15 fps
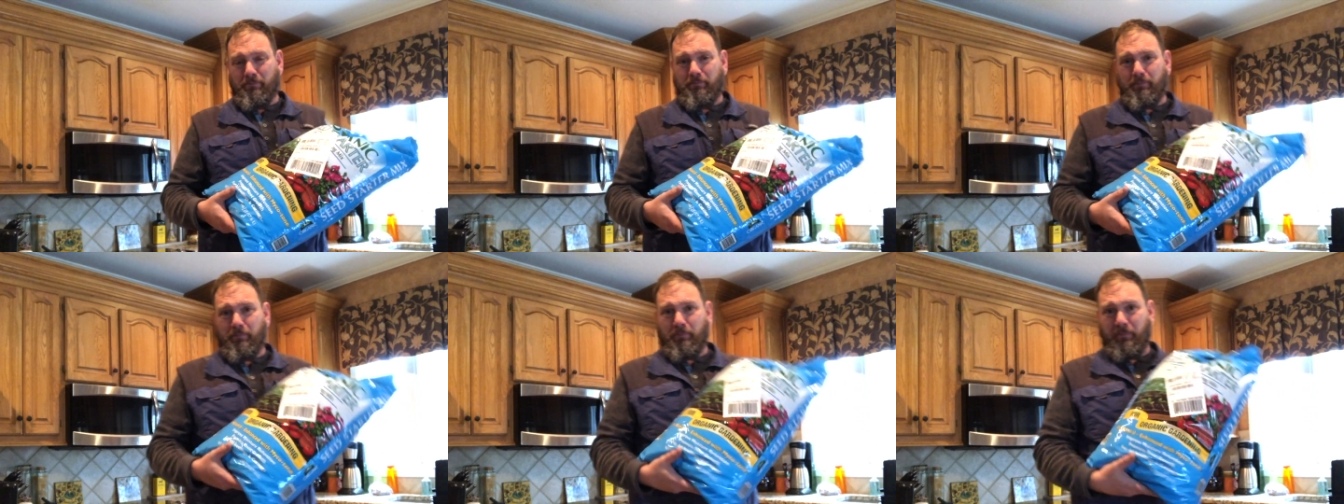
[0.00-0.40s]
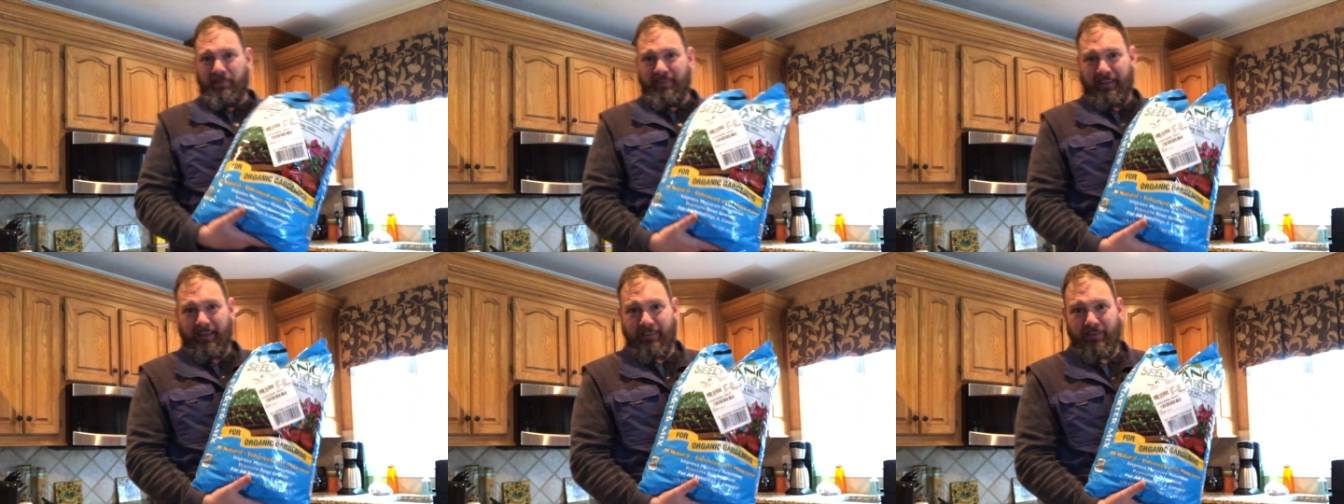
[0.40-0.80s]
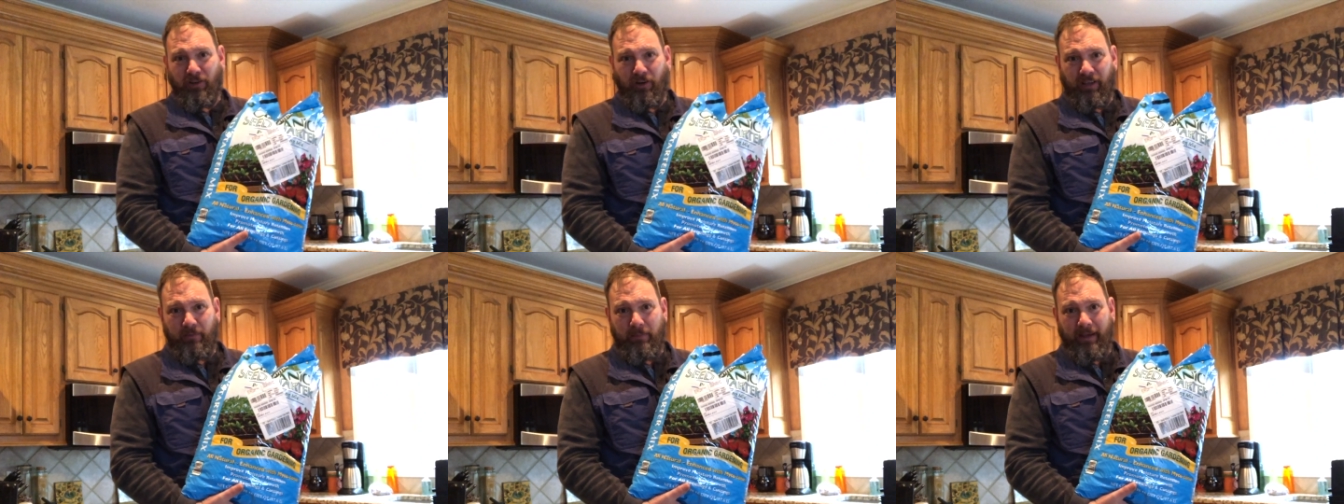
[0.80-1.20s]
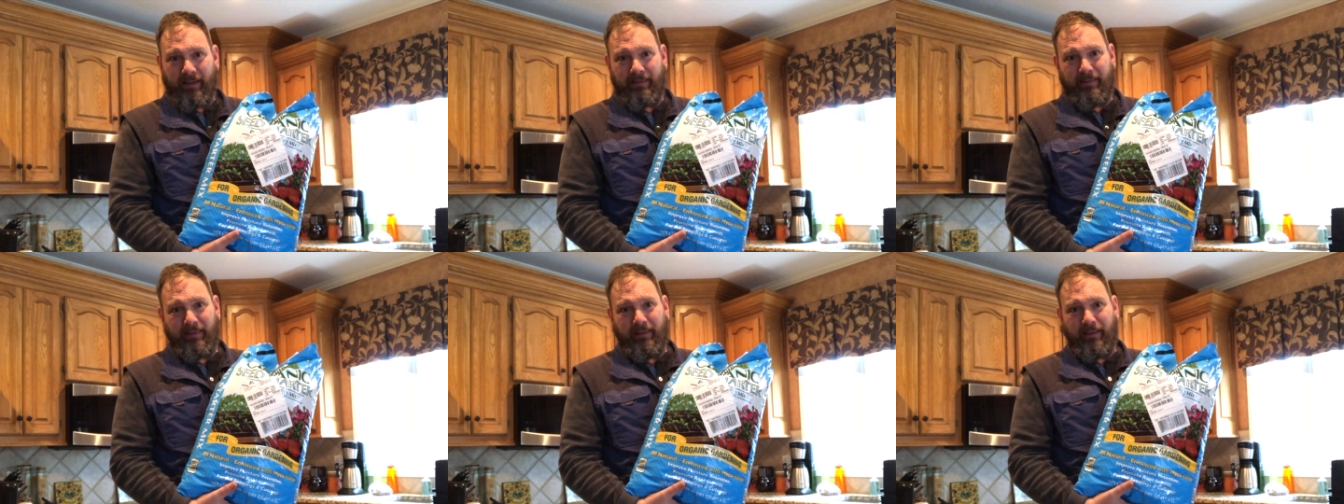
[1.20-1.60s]
seed starting
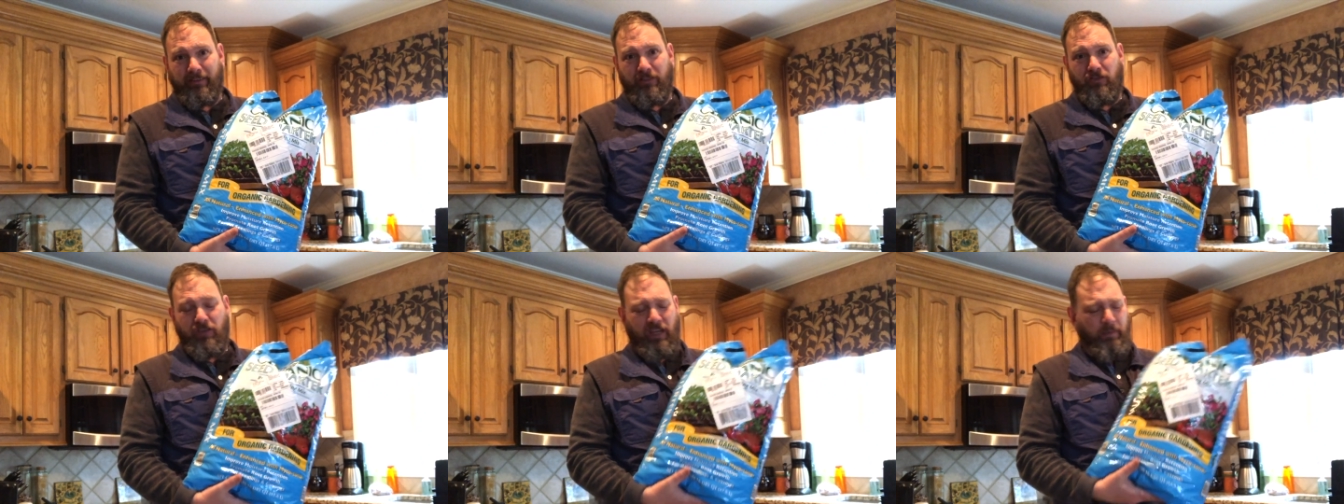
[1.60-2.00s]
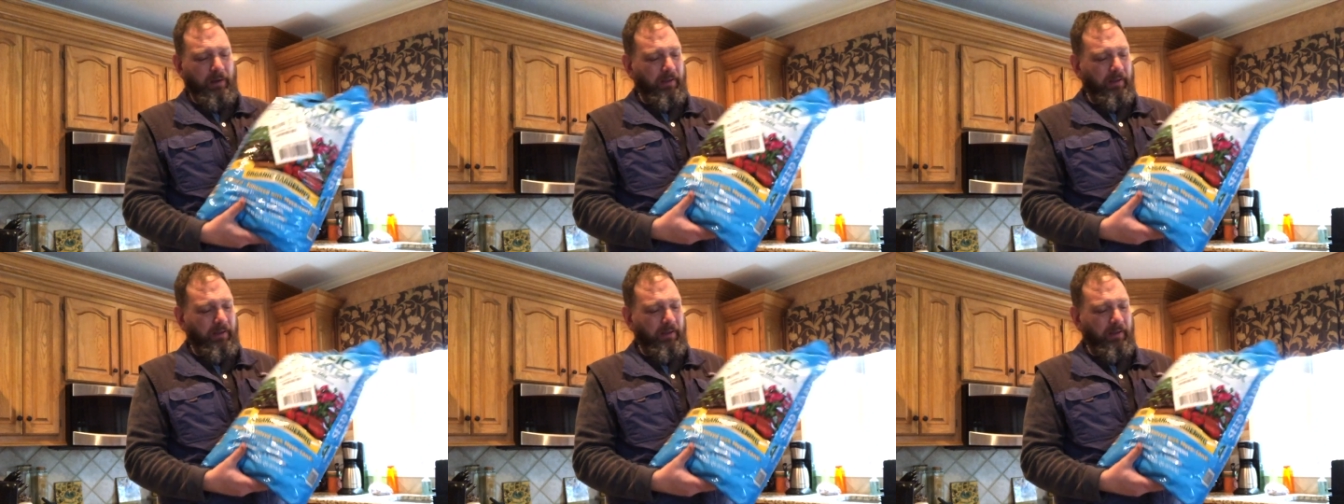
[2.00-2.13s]
mix, it's cheap.